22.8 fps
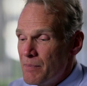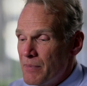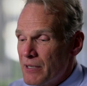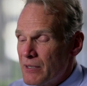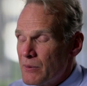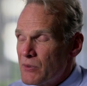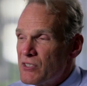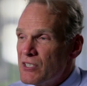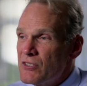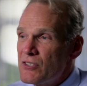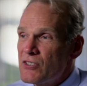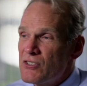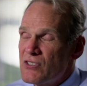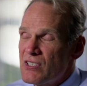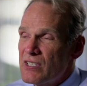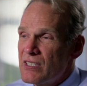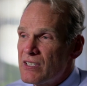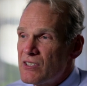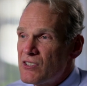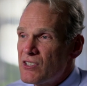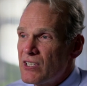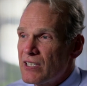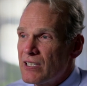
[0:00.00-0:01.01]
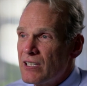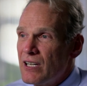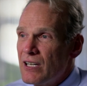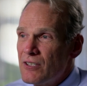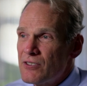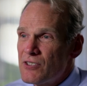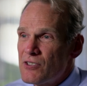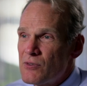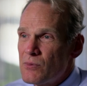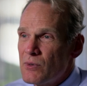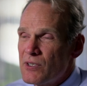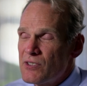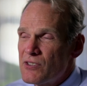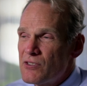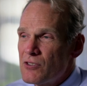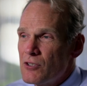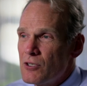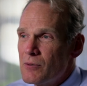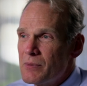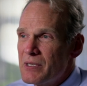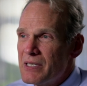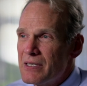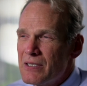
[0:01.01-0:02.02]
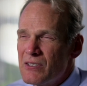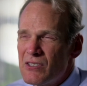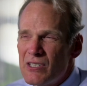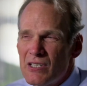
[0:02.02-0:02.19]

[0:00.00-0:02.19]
But it was interesting, a psychologist once told me, that